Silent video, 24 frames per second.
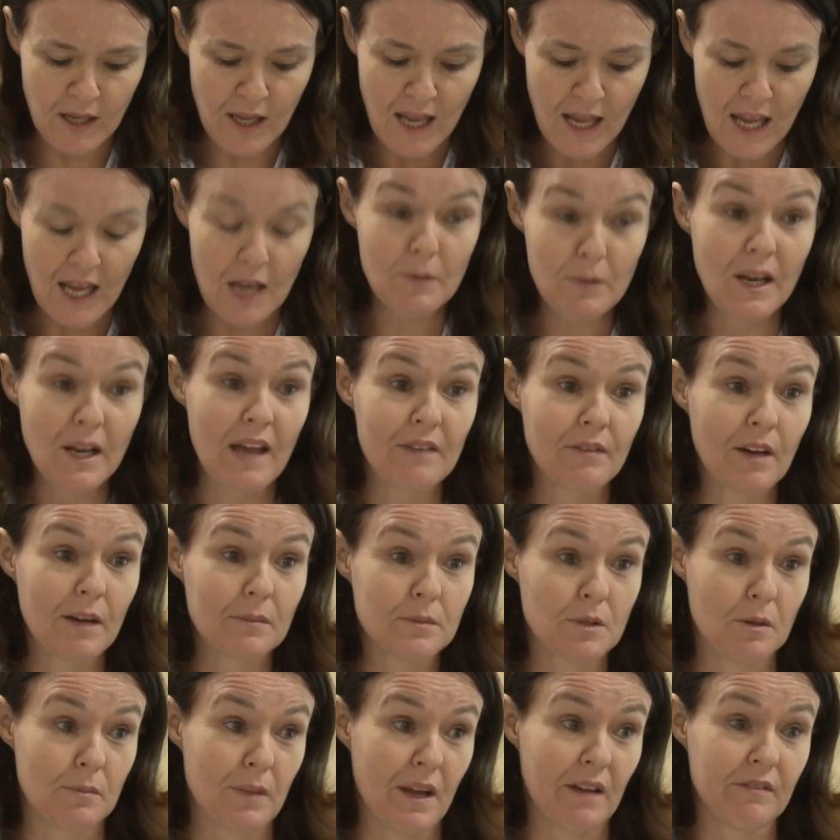he would have up
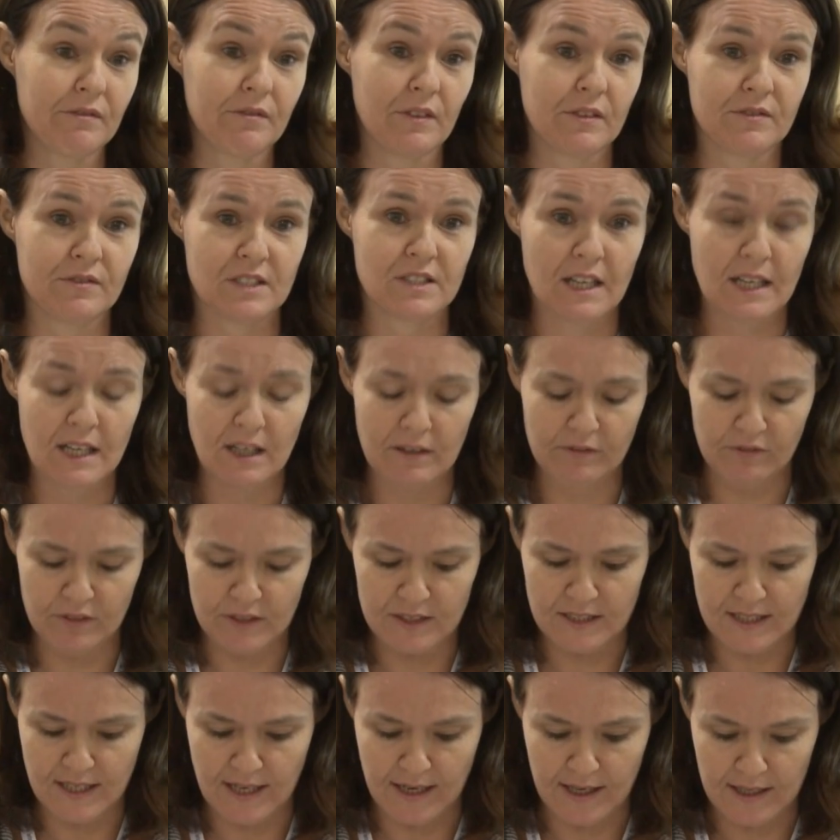to about 15 every
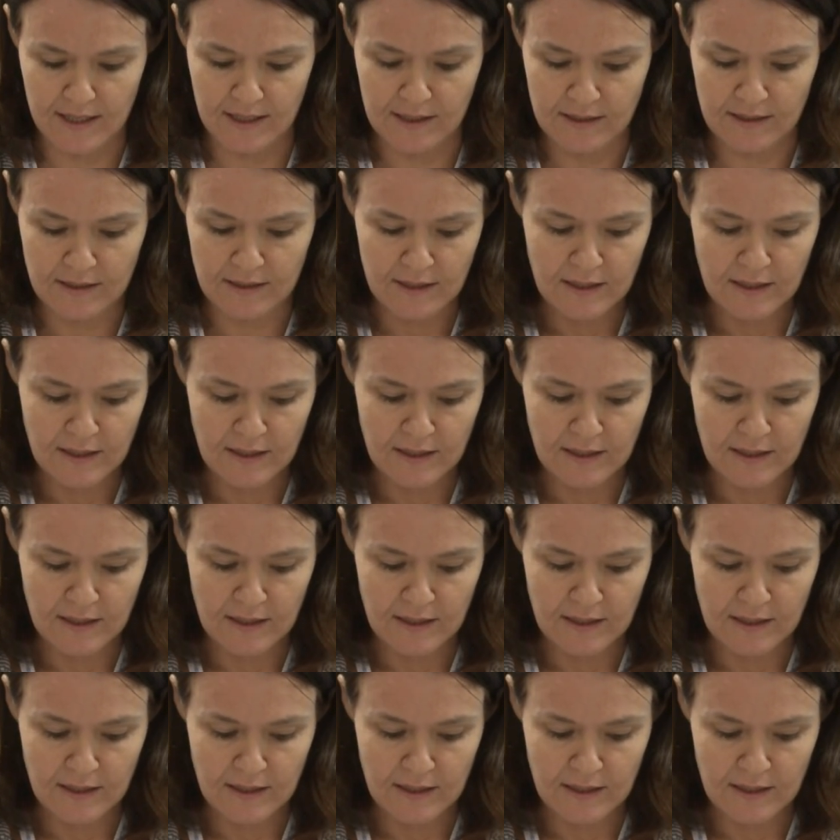day.